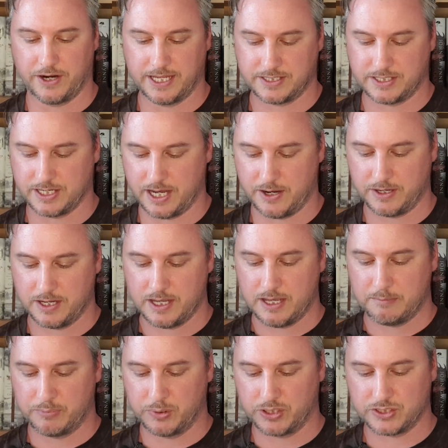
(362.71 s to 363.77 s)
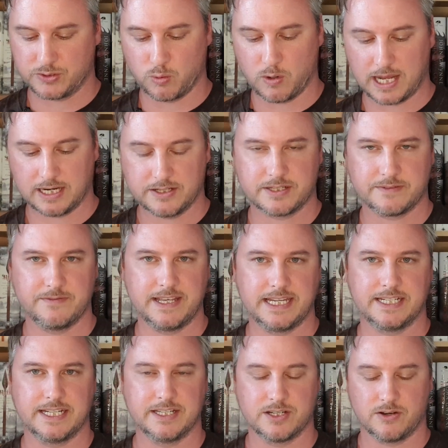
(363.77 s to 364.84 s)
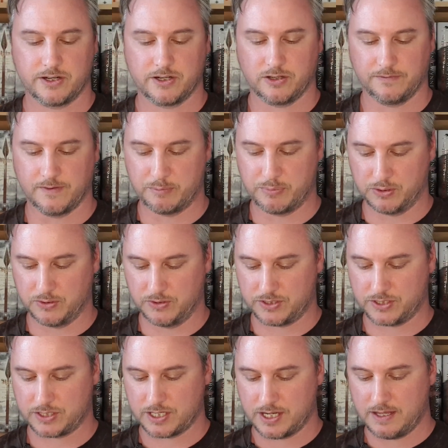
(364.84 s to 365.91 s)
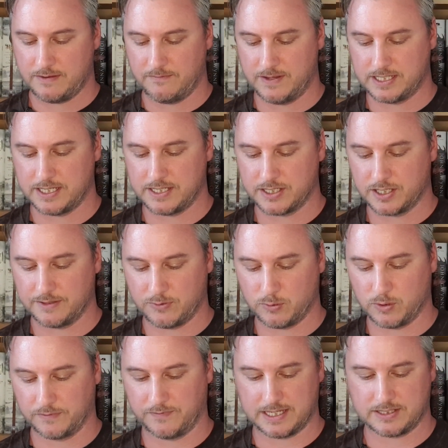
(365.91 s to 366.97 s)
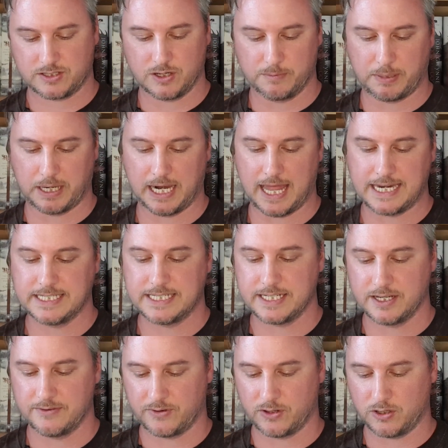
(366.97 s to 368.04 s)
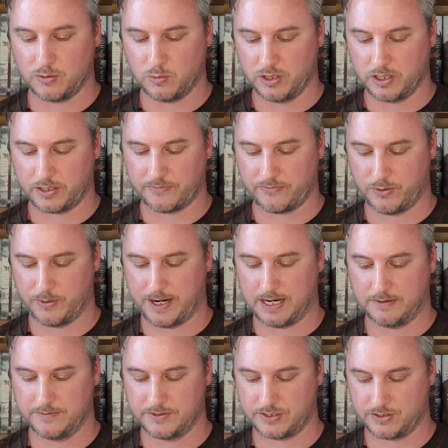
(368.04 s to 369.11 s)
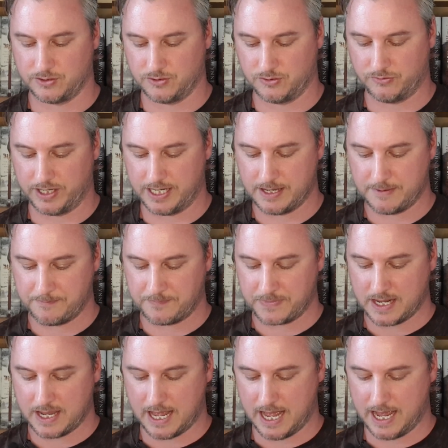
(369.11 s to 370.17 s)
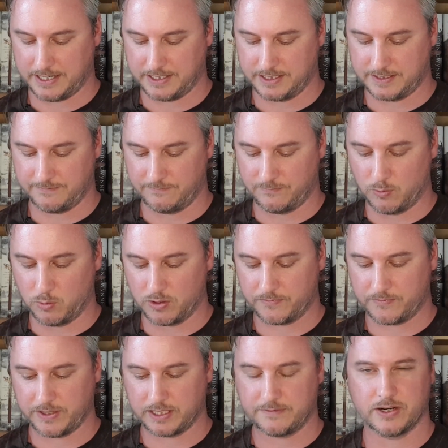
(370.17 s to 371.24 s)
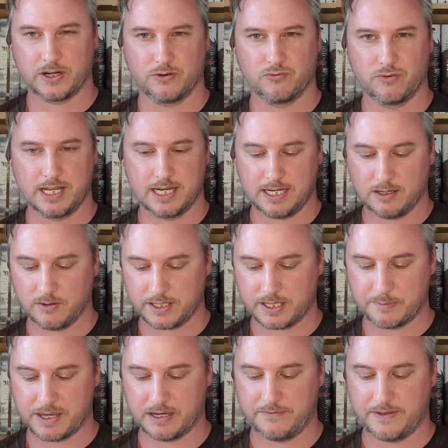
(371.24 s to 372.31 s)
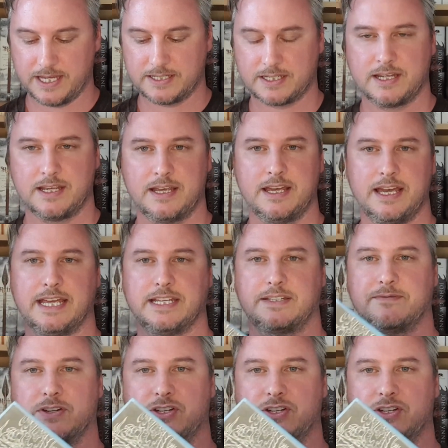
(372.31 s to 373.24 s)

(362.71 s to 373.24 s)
its own. But as well as the design on the boards, this is another one that's got plenty of artwork throughout the story, and the one thing that I really like about this is the